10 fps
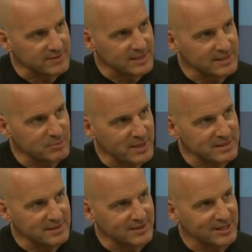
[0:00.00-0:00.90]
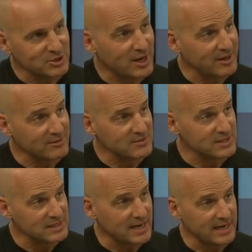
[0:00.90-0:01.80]
It's basically a child of
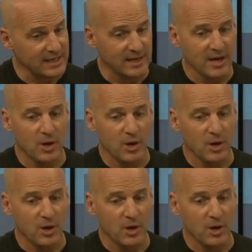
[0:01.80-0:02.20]
society.